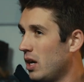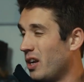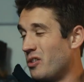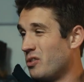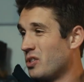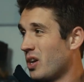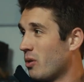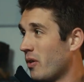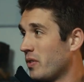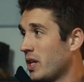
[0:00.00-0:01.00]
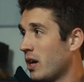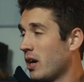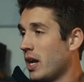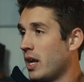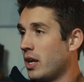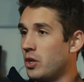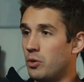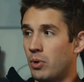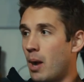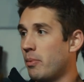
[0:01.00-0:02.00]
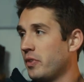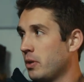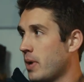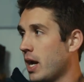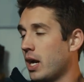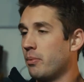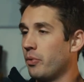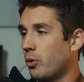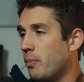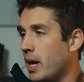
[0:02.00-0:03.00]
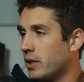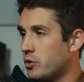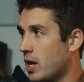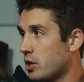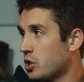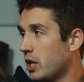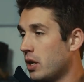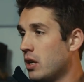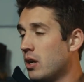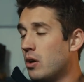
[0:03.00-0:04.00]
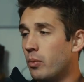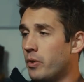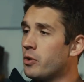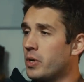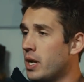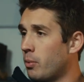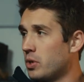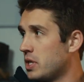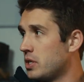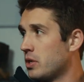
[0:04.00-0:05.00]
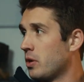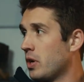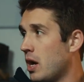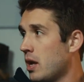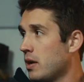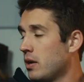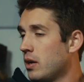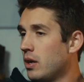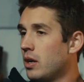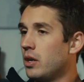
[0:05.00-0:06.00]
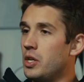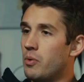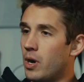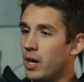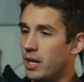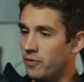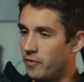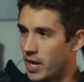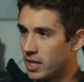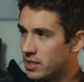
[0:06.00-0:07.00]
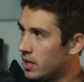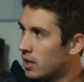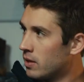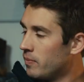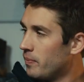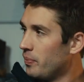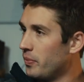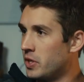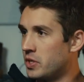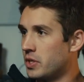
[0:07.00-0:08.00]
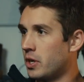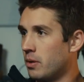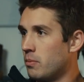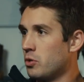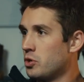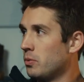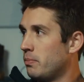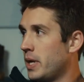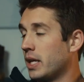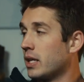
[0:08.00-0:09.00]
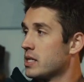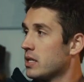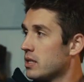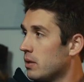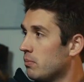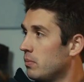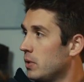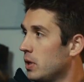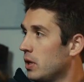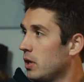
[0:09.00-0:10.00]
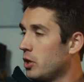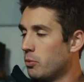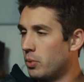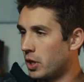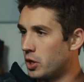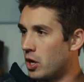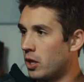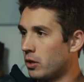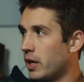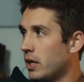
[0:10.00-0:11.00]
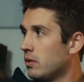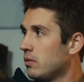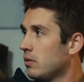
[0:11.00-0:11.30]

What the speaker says: And you just go over there and you prop everything back up and throw it back in the trash can. Whether your neighbor sees it or not, you are investing into their emotional banking system. You're putting $1 in.